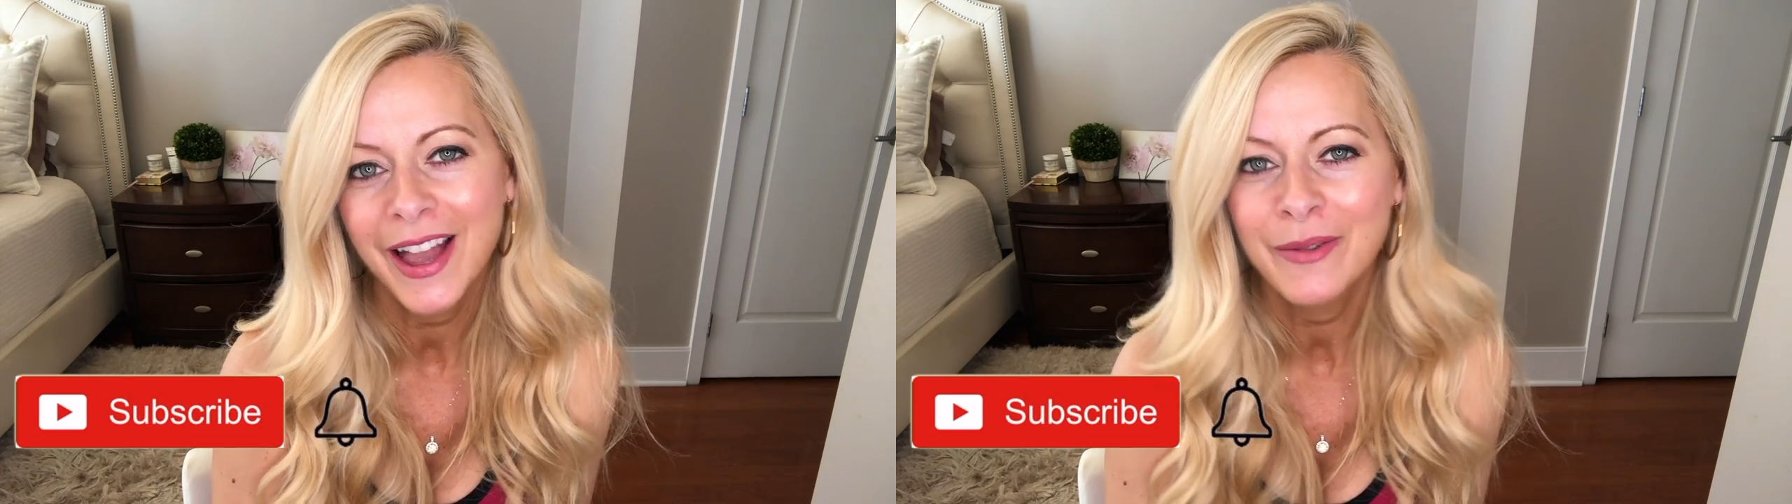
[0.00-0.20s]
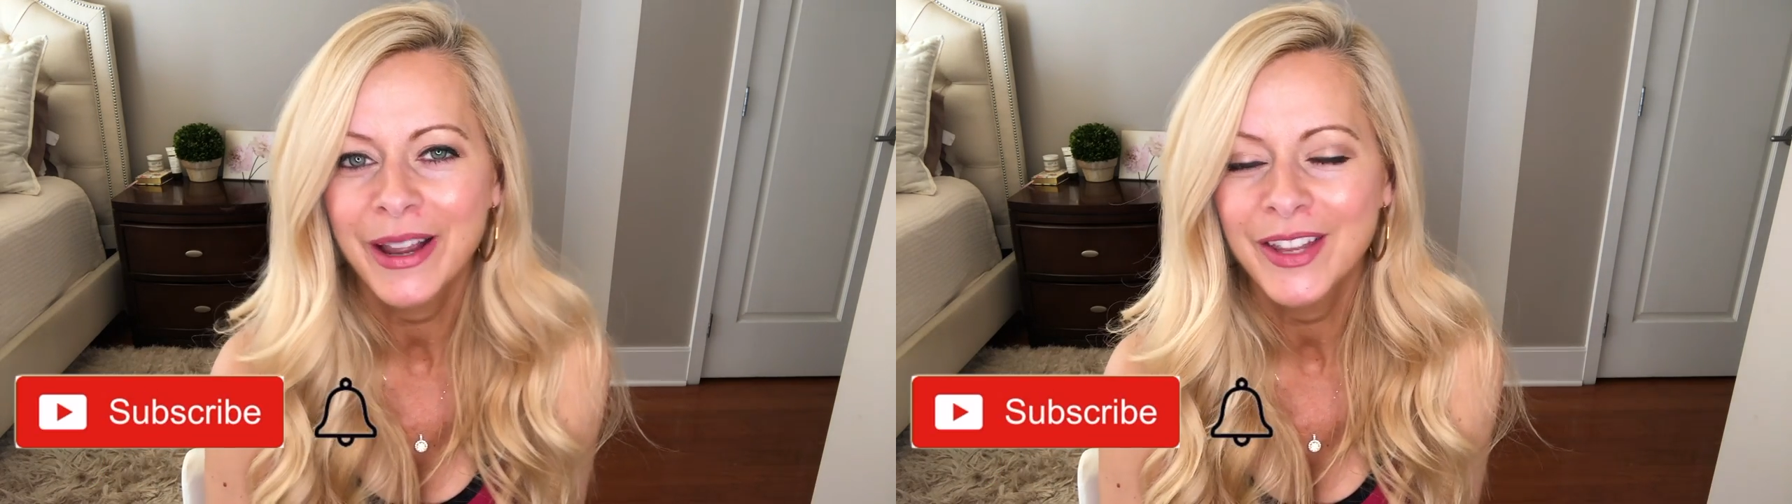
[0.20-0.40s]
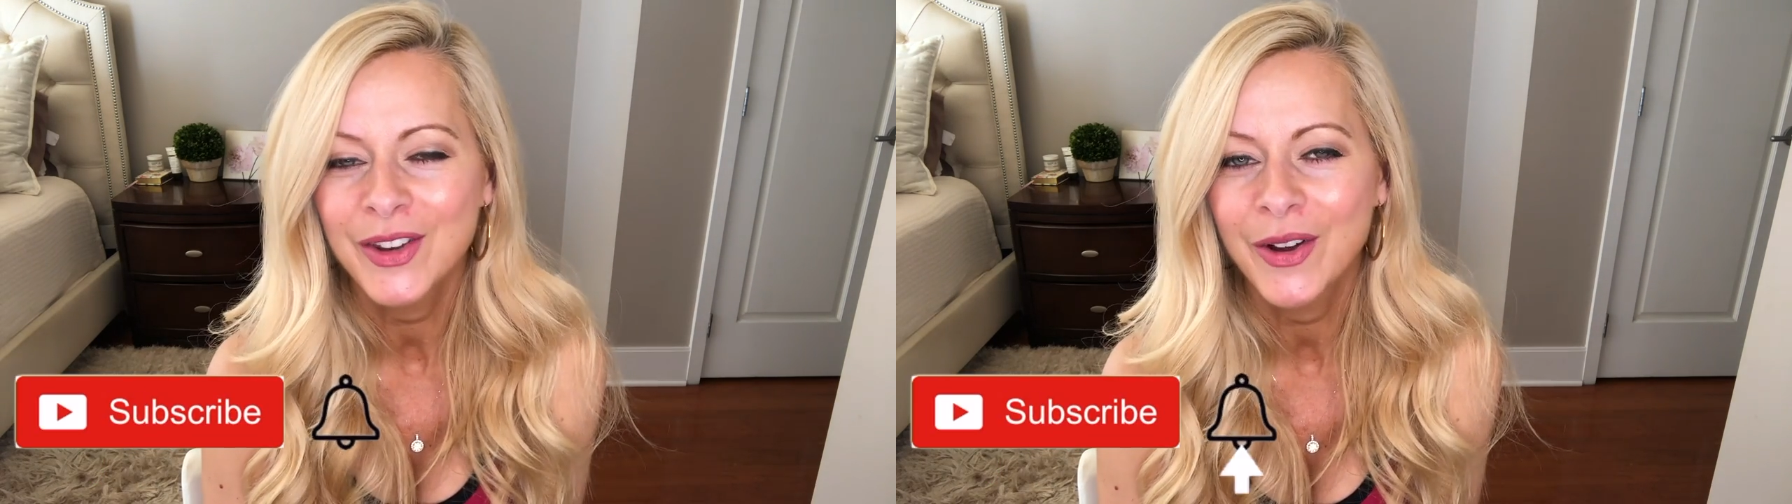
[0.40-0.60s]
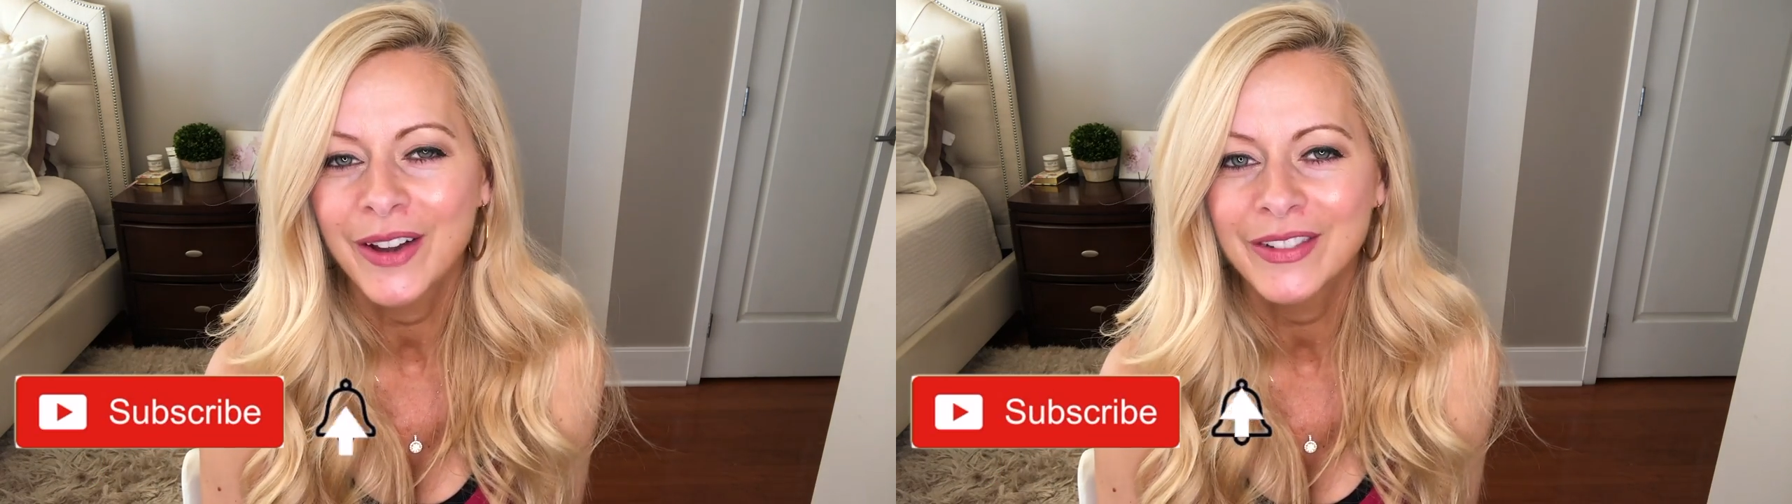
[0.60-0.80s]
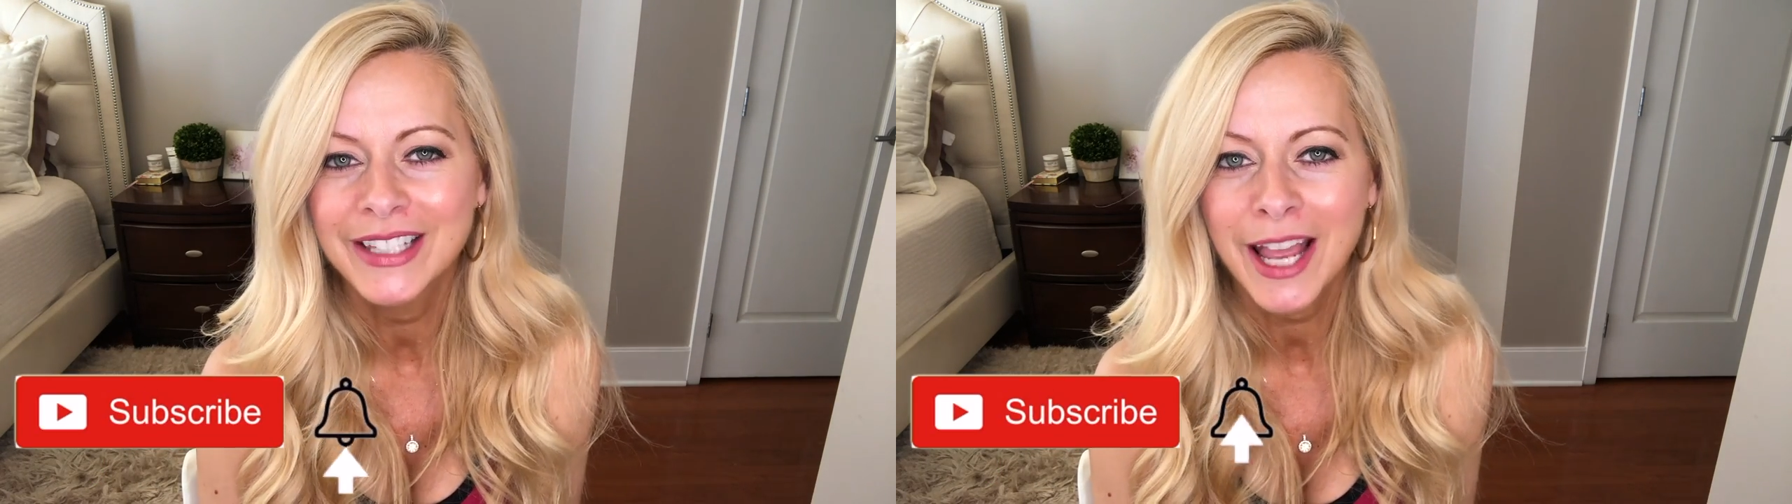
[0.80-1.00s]
That way you know
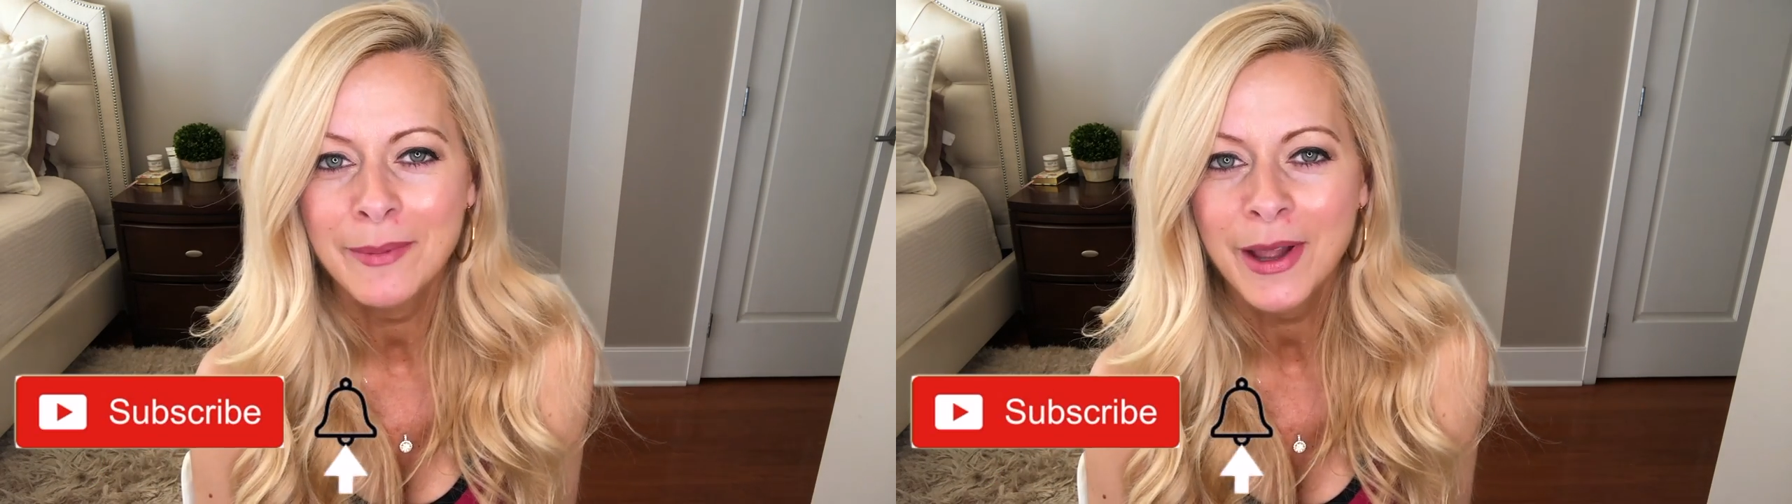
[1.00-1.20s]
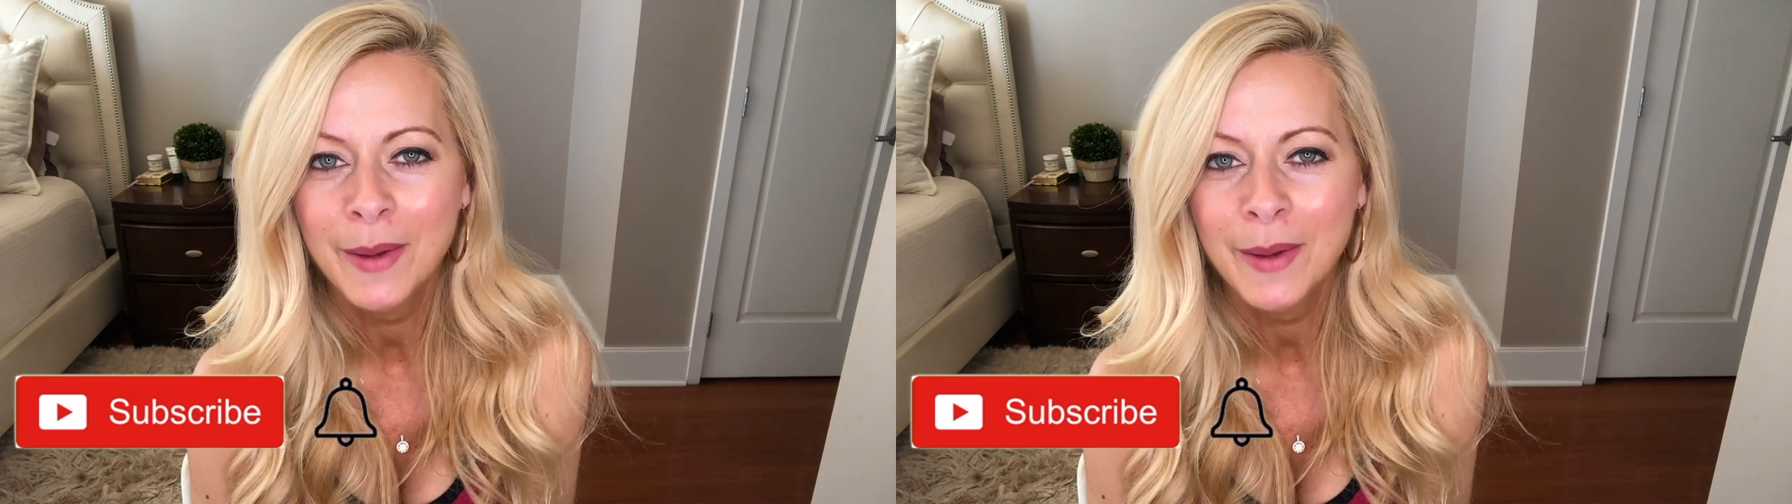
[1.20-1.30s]
every time I